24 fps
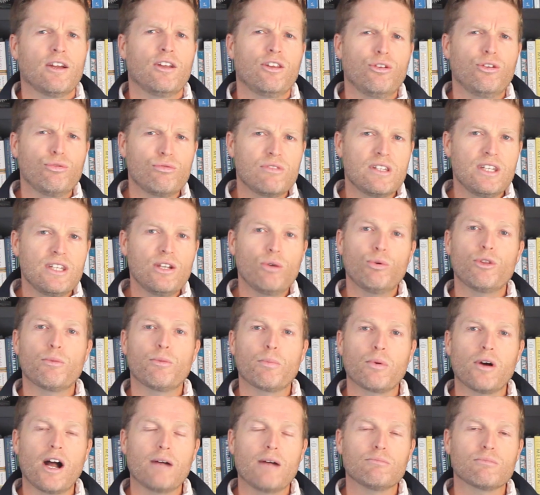you deal
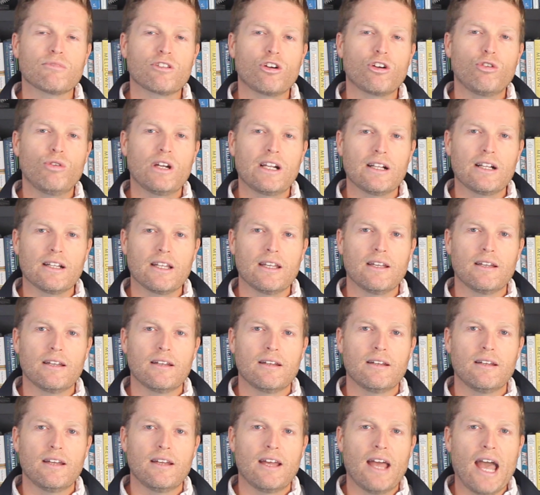with problems quickly,
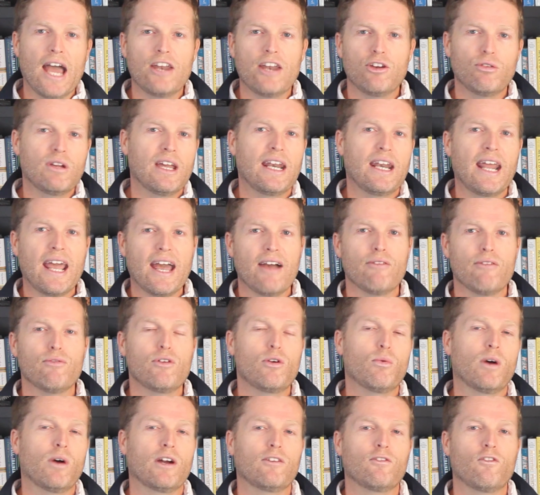and you get
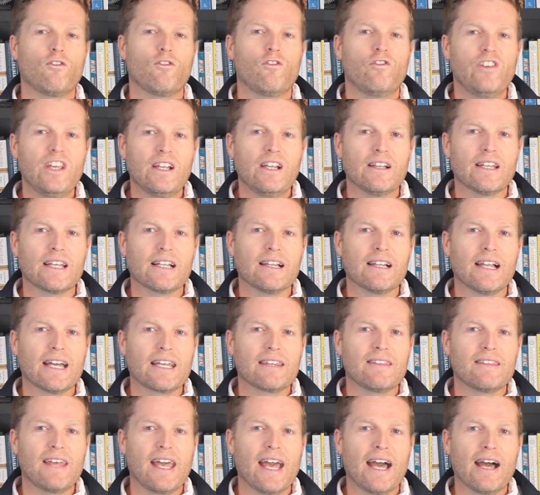everyone feeling
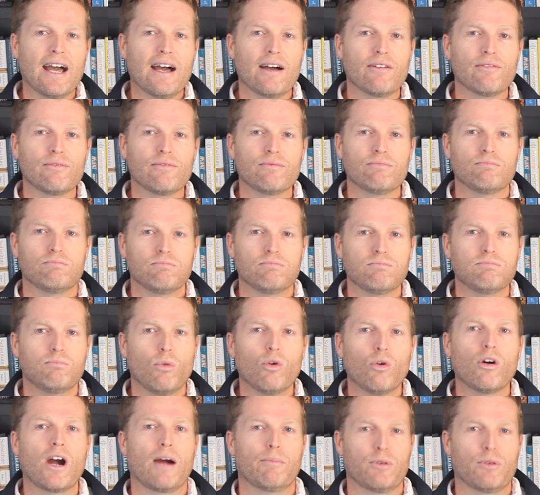like they have
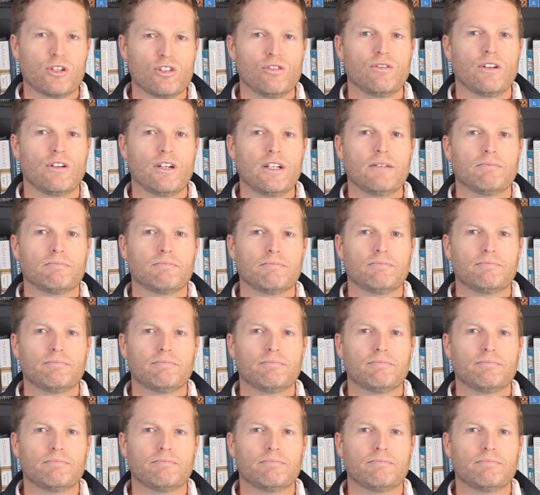more opportunity.